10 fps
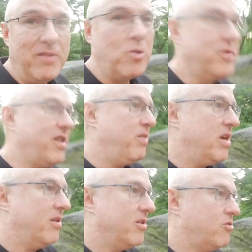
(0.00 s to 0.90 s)
Of course, I've
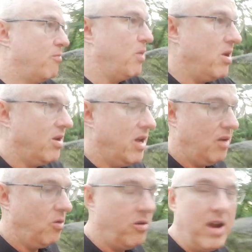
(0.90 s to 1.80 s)
been on a trip
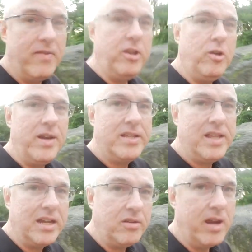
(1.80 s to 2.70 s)
all around the US
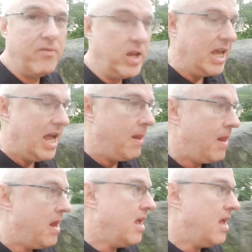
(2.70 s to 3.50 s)
like I do every year,